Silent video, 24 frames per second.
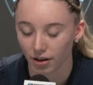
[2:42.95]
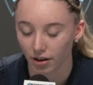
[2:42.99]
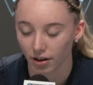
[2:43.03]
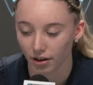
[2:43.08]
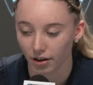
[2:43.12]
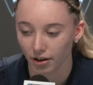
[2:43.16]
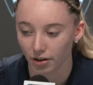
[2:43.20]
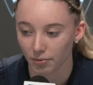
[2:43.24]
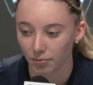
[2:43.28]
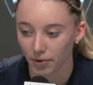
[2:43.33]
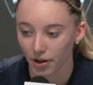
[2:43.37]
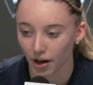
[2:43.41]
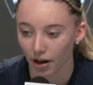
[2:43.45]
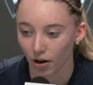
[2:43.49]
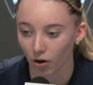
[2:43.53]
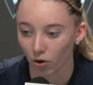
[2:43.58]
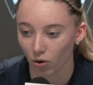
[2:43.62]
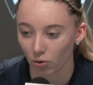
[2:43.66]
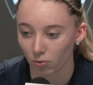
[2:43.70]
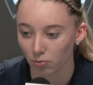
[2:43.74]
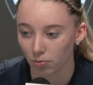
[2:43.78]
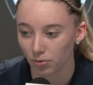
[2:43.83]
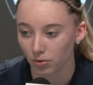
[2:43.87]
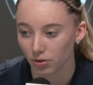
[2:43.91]
And I
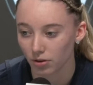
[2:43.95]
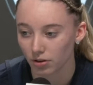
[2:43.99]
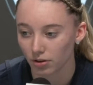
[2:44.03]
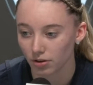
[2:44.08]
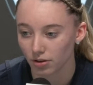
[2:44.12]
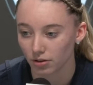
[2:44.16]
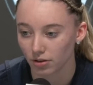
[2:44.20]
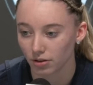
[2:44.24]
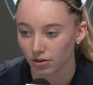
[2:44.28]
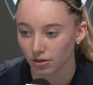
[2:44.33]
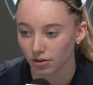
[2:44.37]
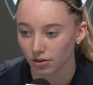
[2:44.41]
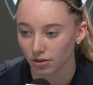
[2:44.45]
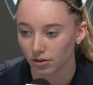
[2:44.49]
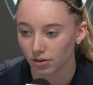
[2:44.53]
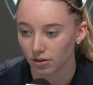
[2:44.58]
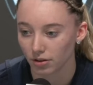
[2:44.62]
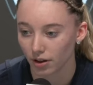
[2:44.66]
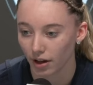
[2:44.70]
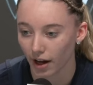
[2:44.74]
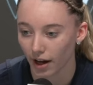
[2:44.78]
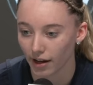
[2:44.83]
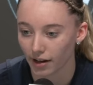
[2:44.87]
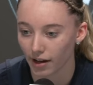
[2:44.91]
hope
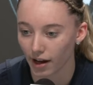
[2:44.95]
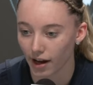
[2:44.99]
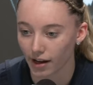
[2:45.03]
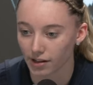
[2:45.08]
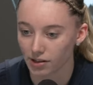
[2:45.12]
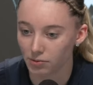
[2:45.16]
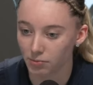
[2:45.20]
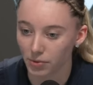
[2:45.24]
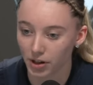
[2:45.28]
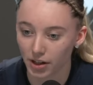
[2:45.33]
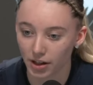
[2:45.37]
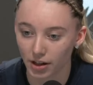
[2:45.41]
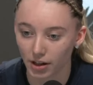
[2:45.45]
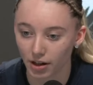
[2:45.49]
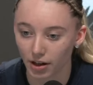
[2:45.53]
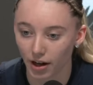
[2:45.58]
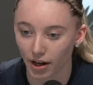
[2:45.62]
as media,